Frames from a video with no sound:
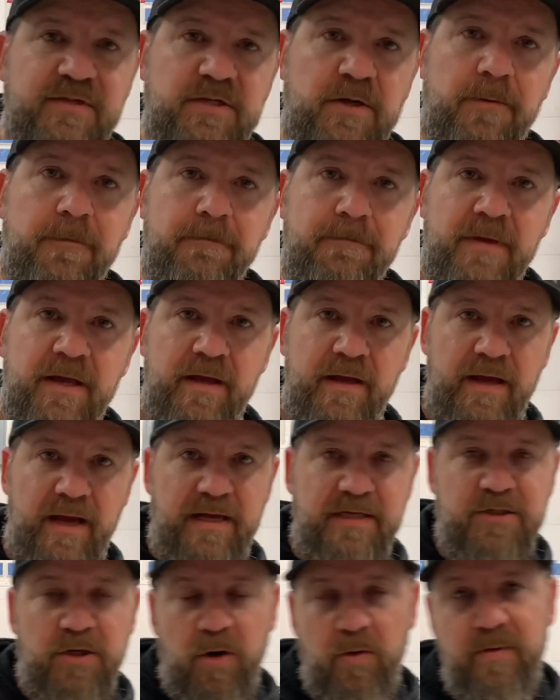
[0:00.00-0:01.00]
So
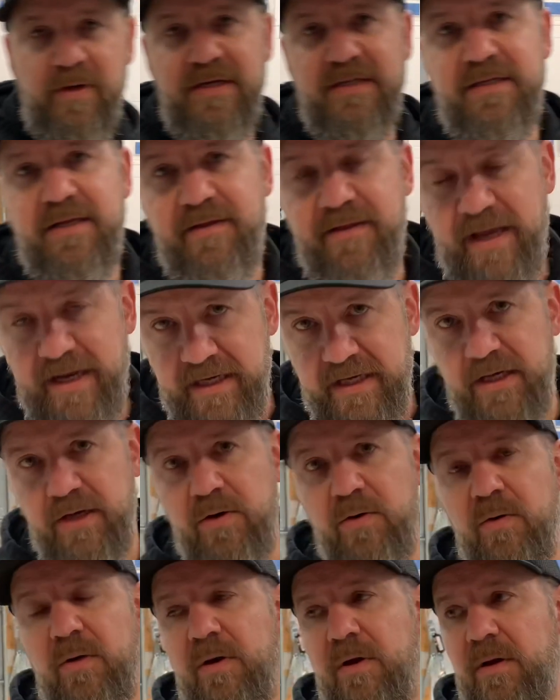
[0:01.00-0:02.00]
as always, thank
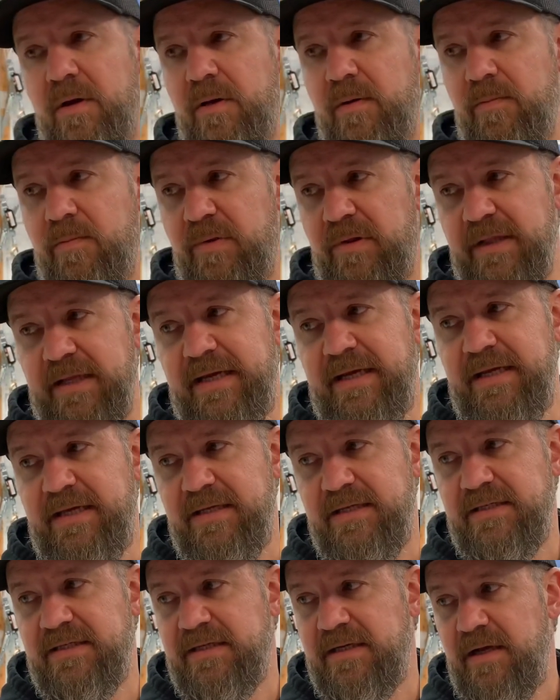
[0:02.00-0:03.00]
you.
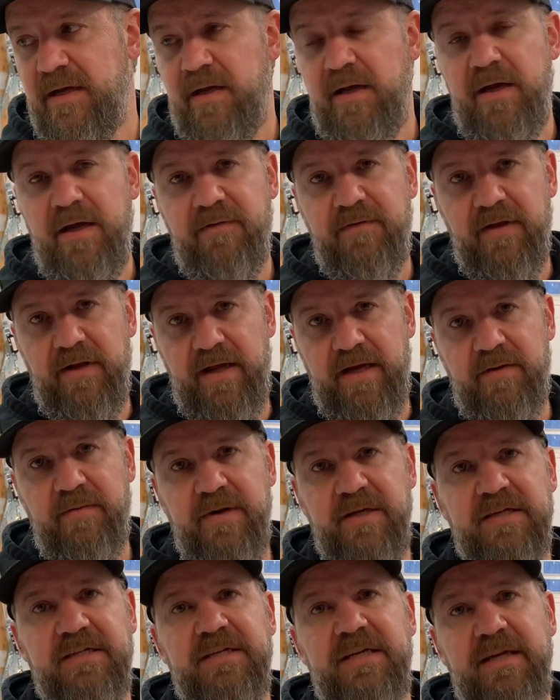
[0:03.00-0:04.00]
Please, if you like
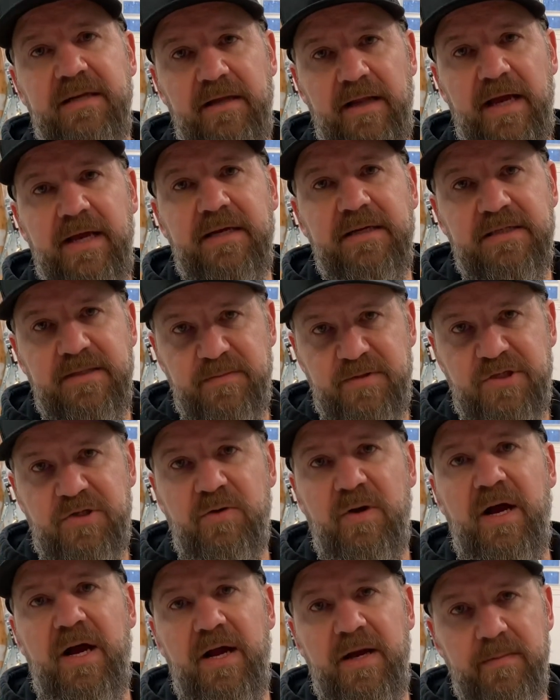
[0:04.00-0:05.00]
what you see, like,
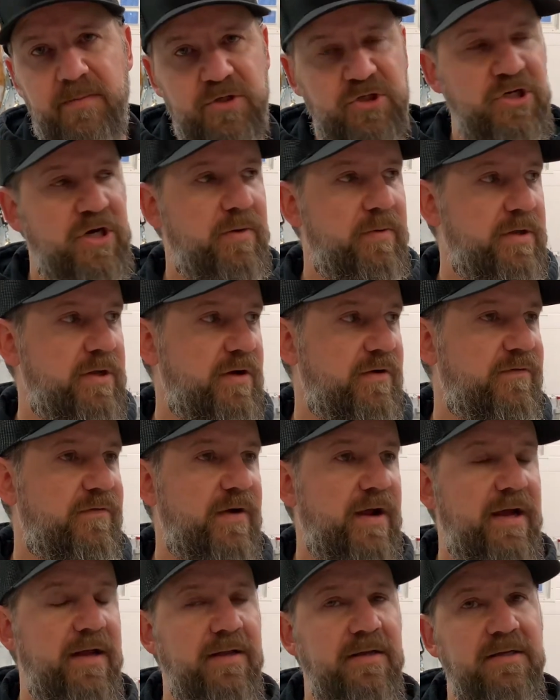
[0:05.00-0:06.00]
subscribe, share with your
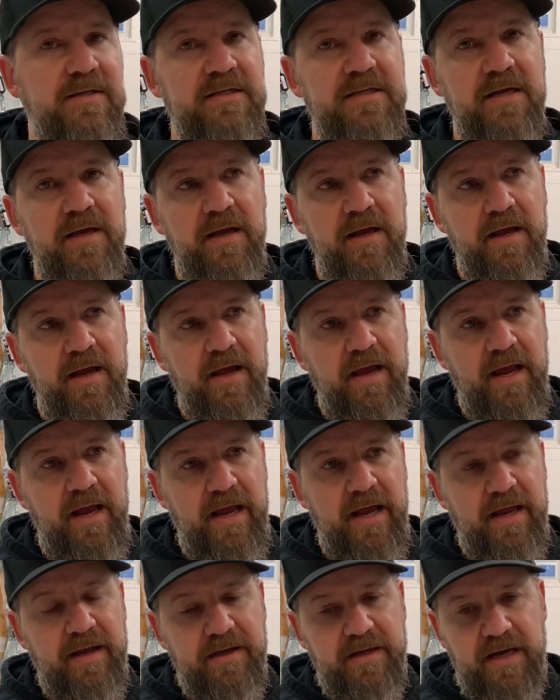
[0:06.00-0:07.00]
friends,
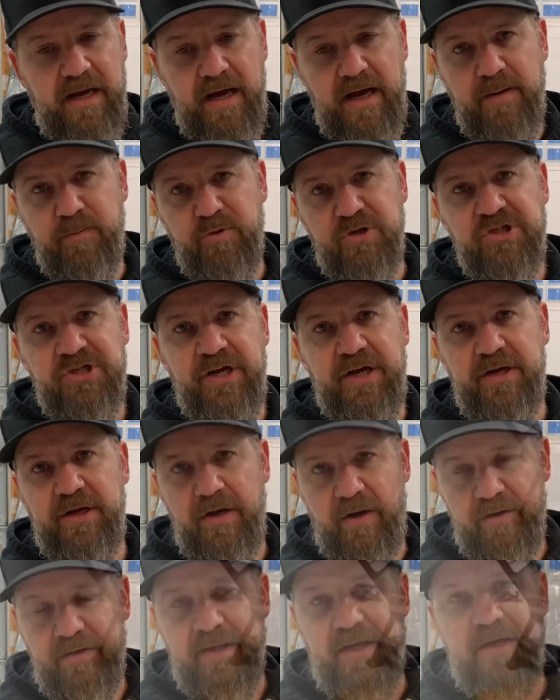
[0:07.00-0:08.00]
and I appreciate
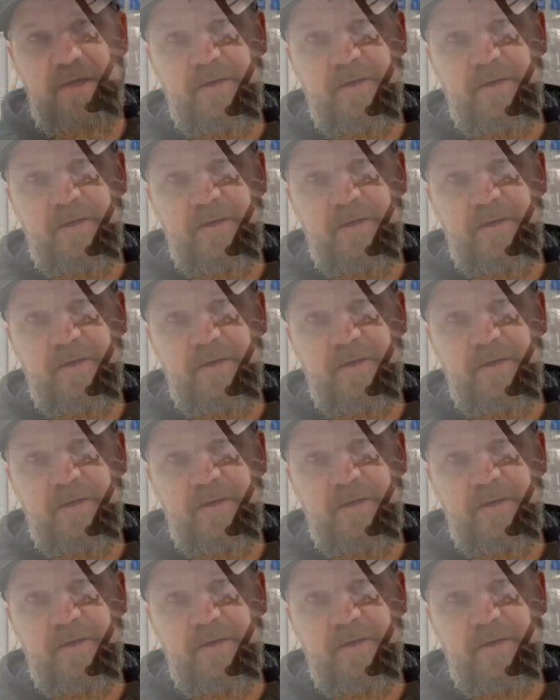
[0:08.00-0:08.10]
y'all. Thank